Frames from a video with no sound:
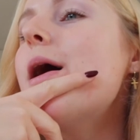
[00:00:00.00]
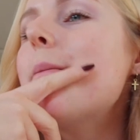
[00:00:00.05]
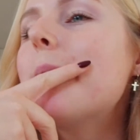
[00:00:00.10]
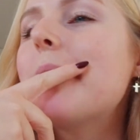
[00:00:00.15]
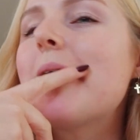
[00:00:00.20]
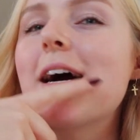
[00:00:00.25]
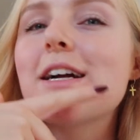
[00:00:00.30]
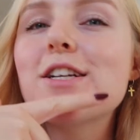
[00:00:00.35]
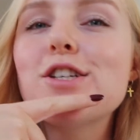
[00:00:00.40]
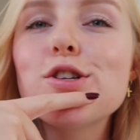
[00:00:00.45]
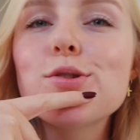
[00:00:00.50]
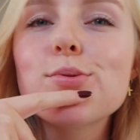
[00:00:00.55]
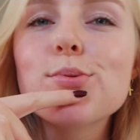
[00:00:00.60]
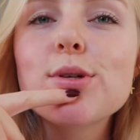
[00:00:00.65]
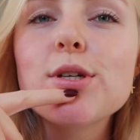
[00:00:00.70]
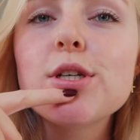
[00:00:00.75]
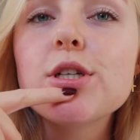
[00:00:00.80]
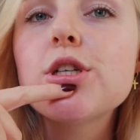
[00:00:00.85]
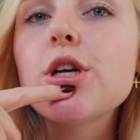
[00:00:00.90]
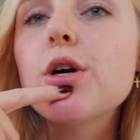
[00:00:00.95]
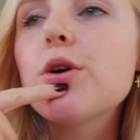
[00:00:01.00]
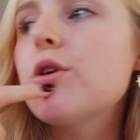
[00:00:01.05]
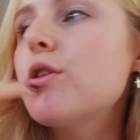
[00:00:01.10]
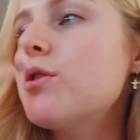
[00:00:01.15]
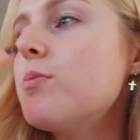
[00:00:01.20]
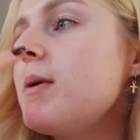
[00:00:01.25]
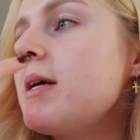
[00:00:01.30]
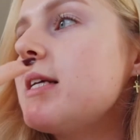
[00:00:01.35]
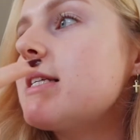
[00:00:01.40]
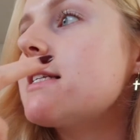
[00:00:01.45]
But I actually just wanted to show you the
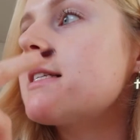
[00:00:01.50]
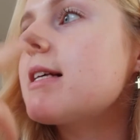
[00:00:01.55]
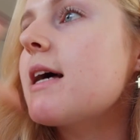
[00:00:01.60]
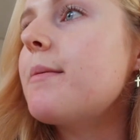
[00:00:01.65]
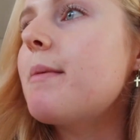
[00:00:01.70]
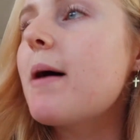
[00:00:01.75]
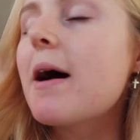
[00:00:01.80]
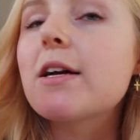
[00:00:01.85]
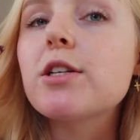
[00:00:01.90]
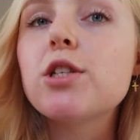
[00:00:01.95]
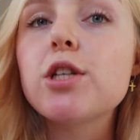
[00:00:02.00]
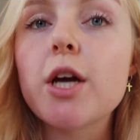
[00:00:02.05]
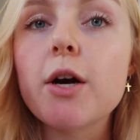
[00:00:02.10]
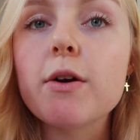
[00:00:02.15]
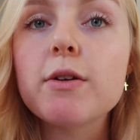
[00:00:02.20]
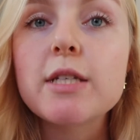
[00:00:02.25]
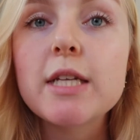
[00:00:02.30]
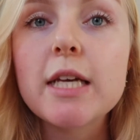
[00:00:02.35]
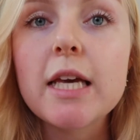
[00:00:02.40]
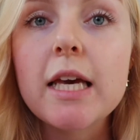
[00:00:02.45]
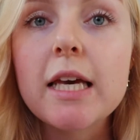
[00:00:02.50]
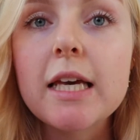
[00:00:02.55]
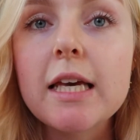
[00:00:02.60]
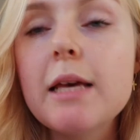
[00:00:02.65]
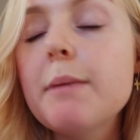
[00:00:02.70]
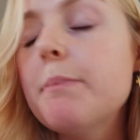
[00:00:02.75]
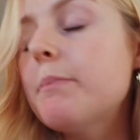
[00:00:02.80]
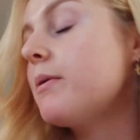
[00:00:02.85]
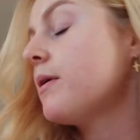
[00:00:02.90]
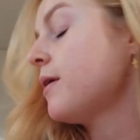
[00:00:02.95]
pieces I'm actually going to
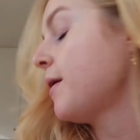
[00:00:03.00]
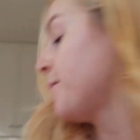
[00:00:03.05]
keep,